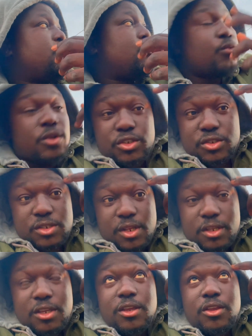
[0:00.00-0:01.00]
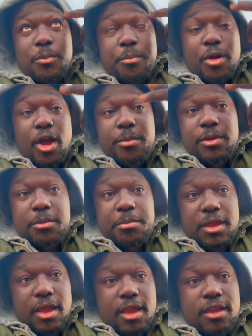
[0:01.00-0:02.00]
when you take care of your public
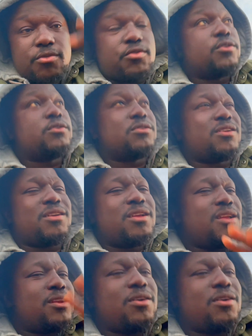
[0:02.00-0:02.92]
behavior, not